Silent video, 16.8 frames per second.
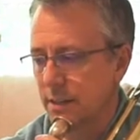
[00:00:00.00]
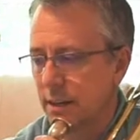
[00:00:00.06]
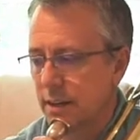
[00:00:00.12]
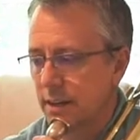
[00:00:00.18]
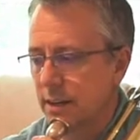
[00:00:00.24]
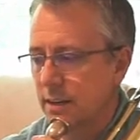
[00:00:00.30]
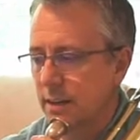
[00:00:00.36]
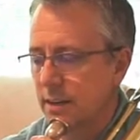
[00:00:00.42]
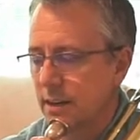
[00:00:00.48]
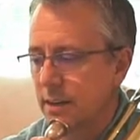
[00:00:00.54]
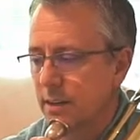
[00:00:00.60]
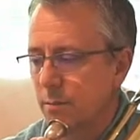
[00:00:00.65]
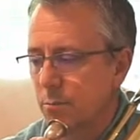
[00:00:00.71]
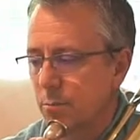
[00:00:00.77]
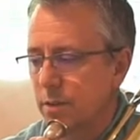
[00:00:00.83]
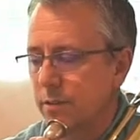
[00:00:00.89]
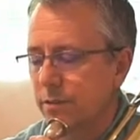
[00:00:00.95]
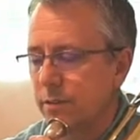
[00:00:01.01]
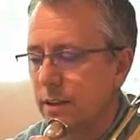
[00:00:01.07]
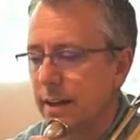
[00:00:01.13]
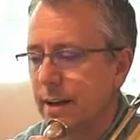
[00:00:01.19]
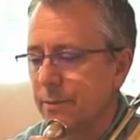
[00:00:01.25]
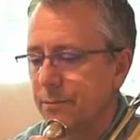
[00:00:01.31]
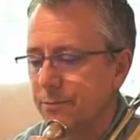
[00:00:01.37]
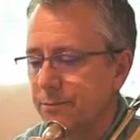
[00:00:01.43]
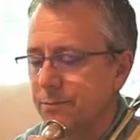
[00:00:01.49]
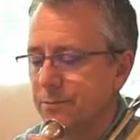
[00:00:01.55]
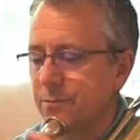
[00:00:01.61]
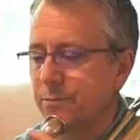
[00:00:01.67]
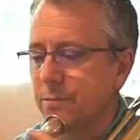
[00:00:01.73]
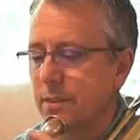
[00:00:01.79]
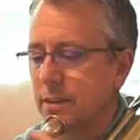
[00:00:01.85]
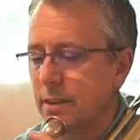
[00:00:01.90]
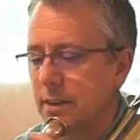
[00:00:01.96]
A, A, B flat,
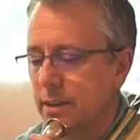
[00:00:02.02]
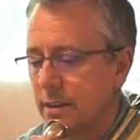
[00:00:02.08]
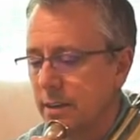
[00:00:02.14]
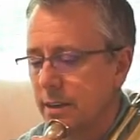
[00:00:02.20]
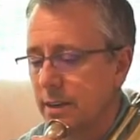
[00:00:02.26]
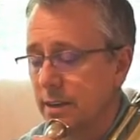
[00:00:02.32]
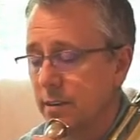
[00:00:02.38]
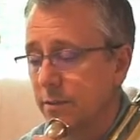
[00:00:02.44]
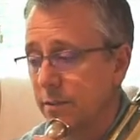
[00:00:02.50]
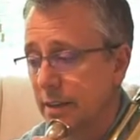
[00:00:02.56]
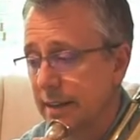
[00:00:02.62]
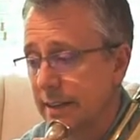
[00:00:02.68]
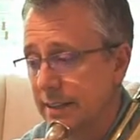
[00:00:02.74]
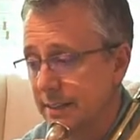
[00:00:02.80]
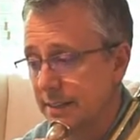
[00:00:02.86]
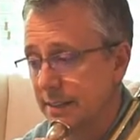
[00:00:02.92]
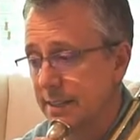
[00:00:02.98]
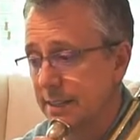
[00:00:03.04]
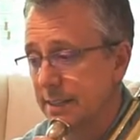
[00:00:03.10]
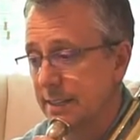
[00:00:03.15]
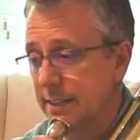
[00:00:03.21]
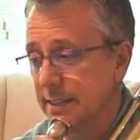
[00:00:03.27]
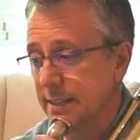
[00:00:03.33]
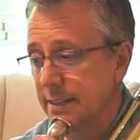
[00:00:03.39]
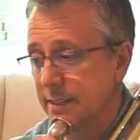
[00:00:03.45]
E flat, D.